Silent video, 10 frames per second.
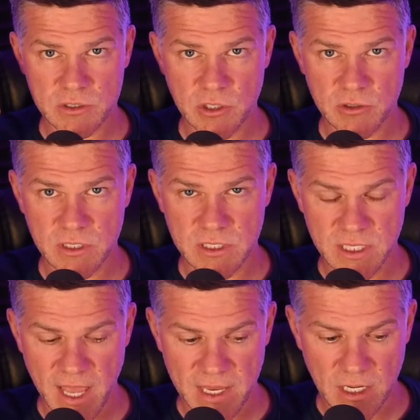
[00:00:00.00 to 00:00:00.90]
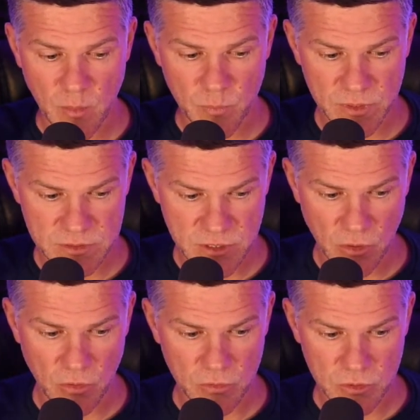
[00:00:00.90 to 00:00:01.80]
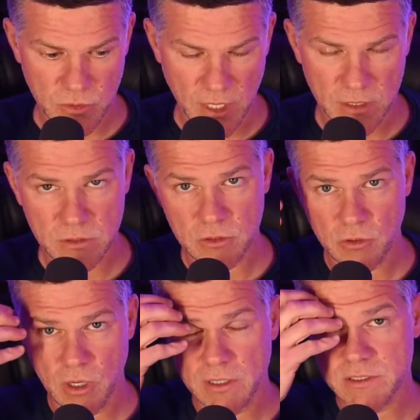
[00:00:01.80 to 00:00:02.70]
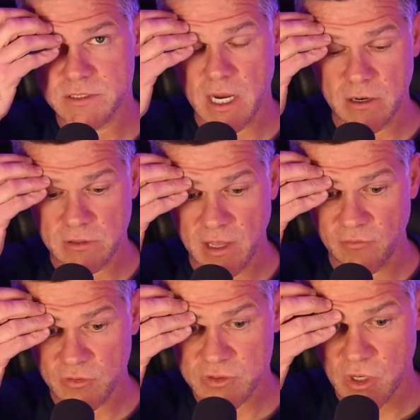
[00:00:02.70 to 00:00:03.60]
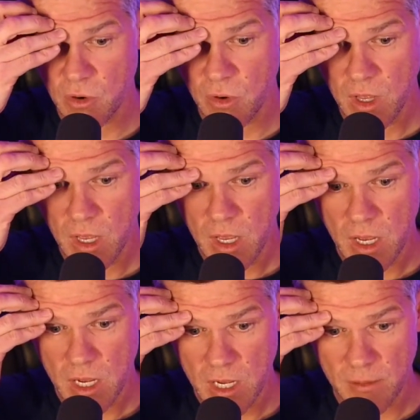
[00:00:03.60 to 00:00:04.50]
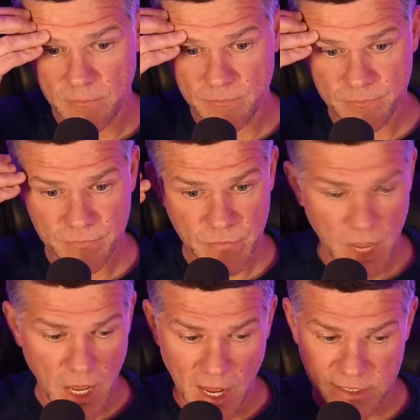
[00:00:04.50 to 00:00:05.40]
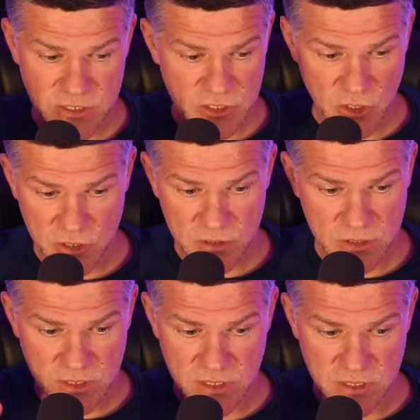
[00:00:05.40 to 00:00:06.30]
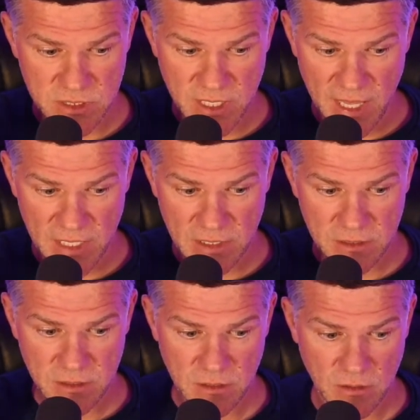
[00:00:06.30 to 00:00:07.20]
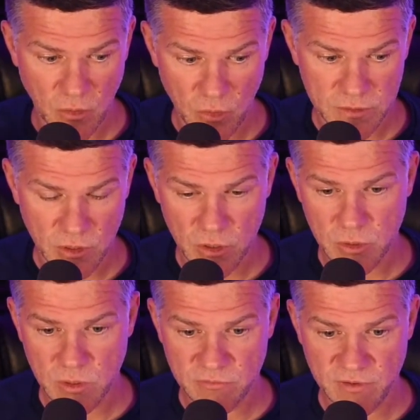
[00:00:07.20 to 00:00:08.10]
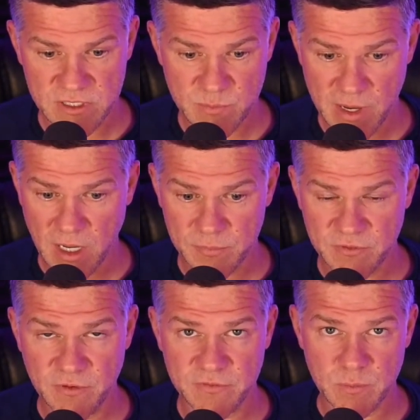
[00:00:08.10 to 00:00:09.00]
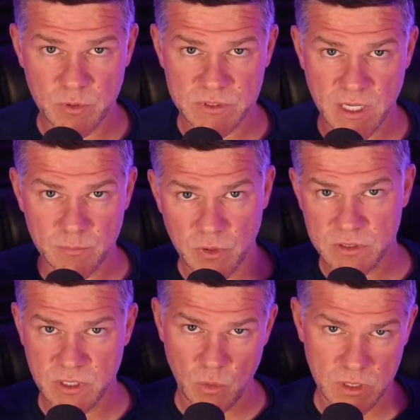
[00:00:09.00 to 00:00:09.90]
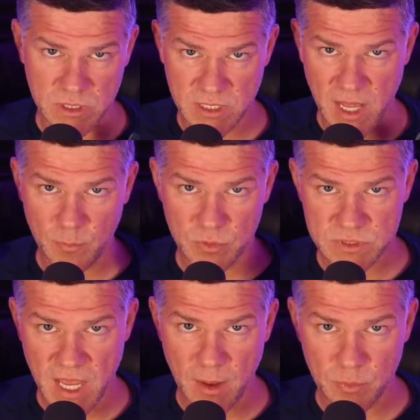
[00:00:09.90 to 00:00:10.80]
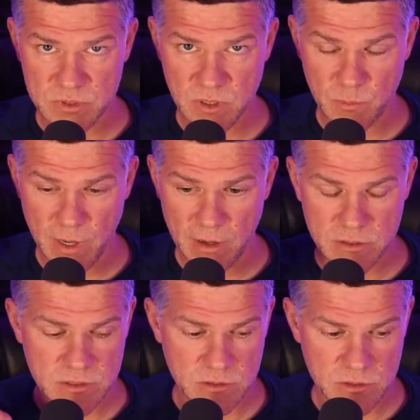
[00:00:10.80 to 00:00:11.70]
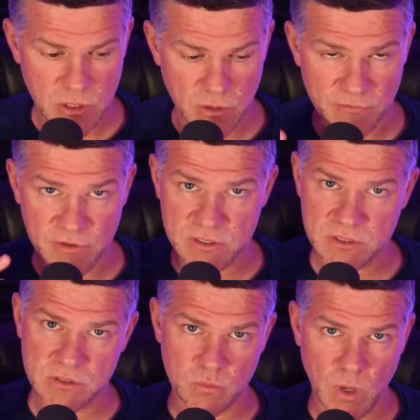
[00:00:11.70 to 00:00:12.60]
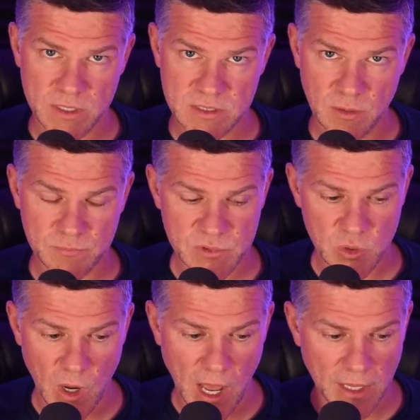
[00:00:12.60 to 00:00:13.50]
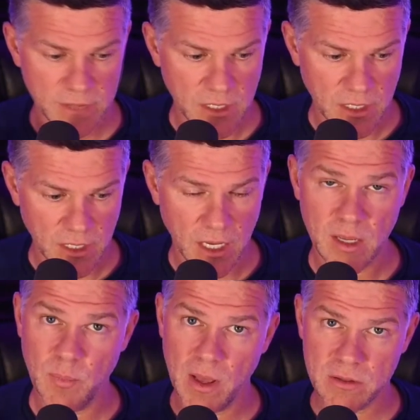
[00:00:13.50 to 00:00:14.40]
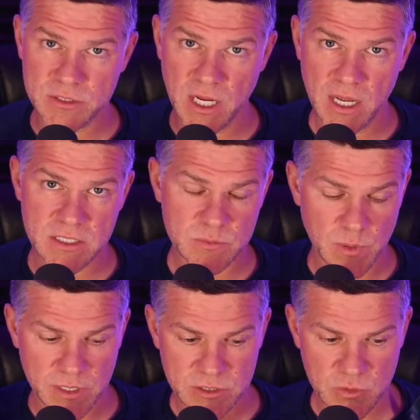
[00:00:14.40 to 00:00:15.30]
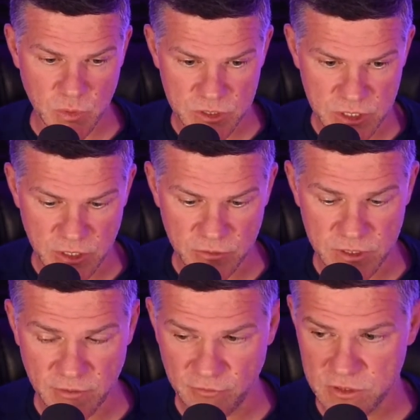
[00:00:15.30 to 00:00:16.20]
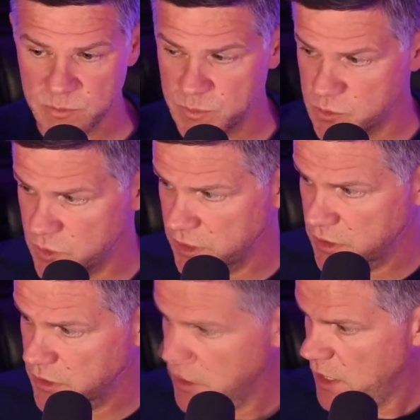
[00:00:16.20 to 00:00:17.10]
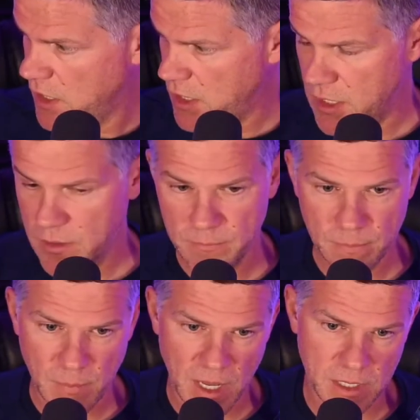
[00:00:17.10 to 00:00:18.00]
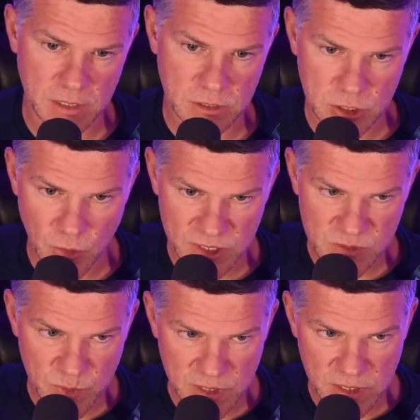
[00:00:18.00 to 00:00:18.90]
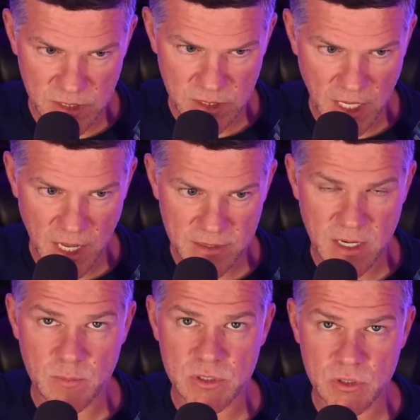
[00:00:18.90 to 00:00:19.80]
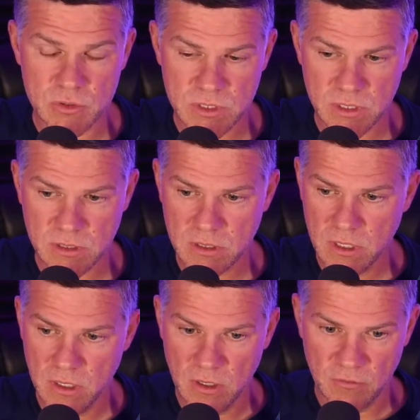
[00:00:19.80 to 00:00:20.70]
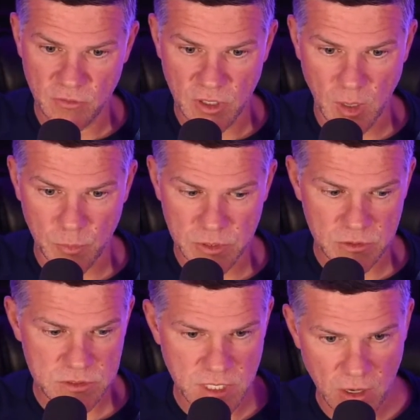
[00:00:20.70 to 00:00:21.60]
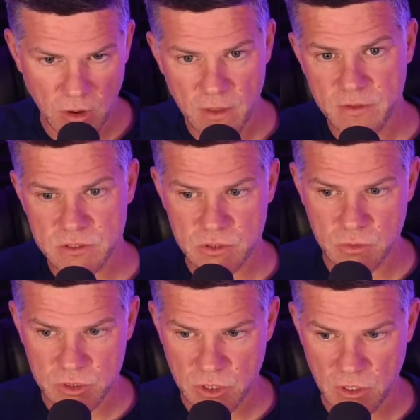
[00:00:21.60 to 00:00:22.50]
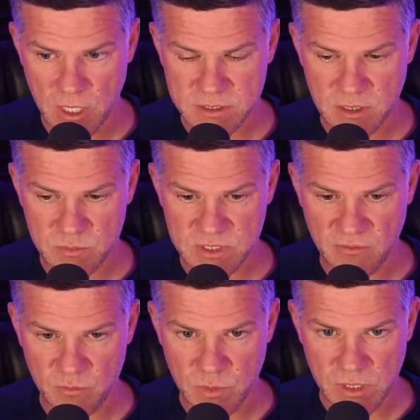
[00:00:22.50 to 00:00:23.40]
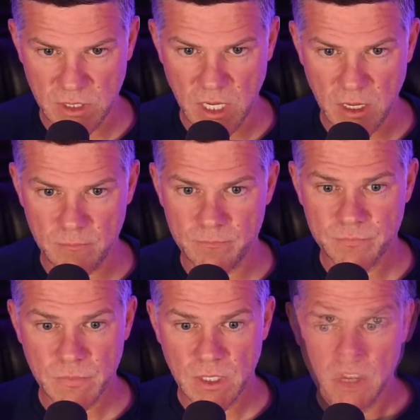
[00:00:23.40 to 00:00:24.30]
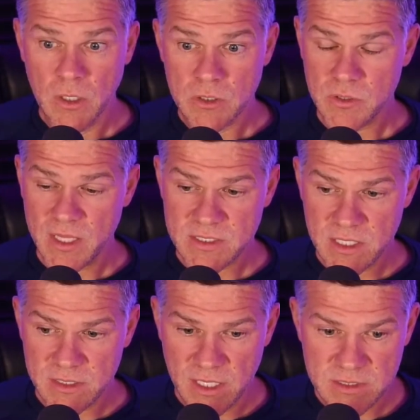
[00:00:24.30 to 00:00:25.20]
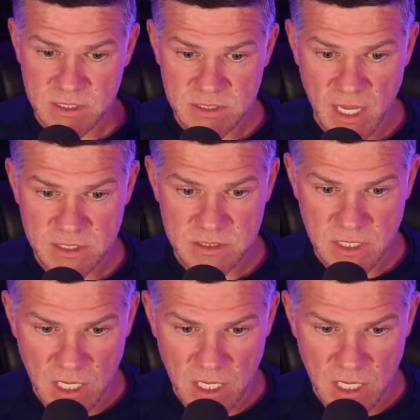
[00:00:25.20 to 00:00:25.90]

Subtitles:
turning the gain up until you get your desired level. So I just turned the gain on the audio interface back up to 50% because I wanted an apples to apples comparison. So if this winds up too hot, I apologize, but I just wanted you to hear the difference between my USB guy that I've been using for a couple years now and this new Shure SM7B. So that's it. That's the test.